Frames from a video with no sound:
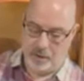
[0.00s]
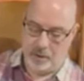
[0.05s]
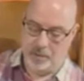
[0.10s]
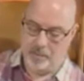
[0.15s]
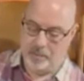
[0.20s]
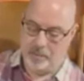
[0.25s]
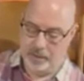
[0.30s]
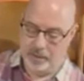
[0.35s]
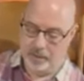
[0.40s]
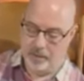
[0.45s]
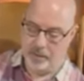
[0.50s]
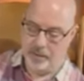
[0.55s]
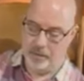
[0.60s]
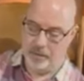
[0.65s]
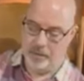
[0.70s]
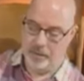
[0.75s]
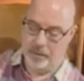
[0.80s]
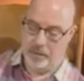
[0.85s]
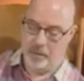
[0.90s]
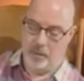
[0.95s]
Bitter,
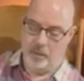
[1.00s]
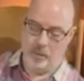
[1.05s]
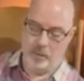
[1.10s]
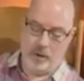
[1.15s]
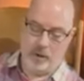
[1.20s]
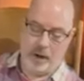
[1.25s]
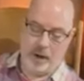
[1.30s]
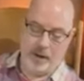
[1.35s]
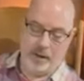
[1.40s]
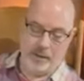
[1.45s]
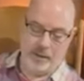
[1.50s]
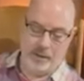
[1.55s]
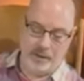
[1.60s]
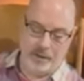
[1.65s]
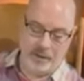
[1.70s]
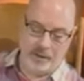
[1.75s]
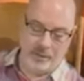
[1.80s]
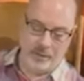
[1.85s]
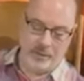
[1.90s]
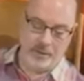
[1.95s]

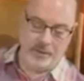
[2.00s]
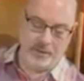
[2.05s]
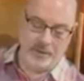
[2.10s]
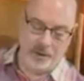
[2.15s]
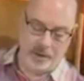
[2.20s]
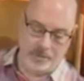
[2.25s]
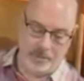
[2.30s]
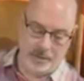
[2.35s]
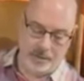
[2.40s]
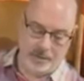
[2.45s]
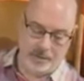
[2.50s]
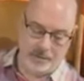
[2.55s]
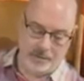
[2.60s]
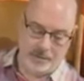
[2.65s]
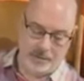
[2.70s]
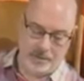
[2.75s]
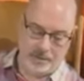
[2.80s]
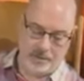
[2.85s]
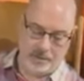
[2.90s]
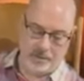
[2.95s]
rankling resentment
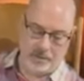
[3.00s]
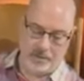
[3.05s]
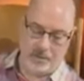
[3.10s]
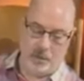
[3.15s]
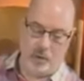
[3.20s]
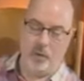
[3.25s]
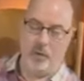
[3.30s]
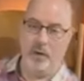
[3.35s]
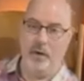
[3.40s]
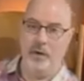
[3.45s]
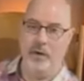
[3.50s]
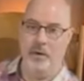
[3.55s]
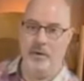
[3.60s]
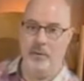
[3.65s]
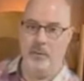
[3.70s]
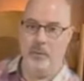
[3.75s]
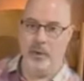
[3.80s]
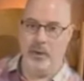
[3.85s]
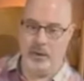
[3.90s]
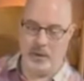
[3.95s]
or ill
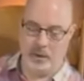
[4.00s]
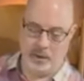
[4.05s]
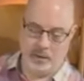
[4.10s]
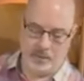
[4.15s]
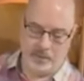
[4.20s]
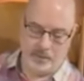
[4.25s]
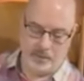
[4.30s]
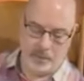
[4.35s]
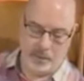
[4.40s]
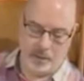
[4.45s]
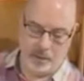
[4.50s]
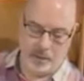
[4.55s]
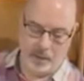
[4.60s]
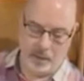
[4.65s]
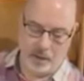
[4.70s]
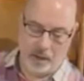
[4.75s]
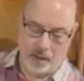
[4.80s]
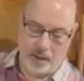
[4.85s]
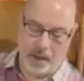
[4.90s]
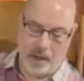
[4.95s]
will,
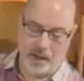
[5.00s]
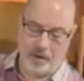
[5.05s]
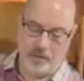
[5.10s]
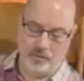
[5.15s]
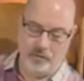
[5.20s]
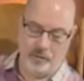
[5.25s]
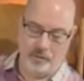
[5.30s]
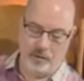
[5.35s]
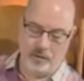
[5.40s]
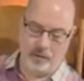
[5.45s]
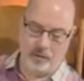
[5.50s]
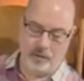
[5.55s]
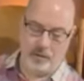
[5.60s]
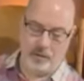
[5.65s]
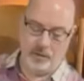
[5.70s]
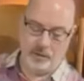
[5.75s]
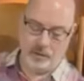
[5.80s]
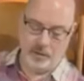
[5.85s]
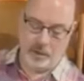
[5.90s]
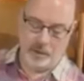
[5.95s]
hatred,
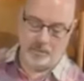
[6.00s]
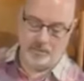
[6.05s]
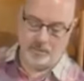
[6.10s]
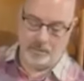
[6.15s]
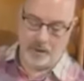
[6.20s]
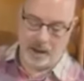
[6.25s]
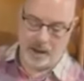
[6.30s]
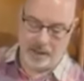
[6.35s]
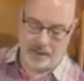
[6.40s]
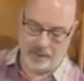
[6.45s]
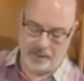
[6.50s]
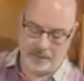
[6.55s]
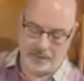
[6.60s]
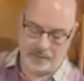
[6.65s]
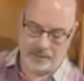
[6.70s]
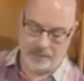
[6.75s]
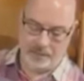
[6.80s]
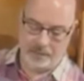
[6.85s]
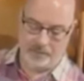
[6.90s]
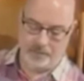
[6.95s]
malice.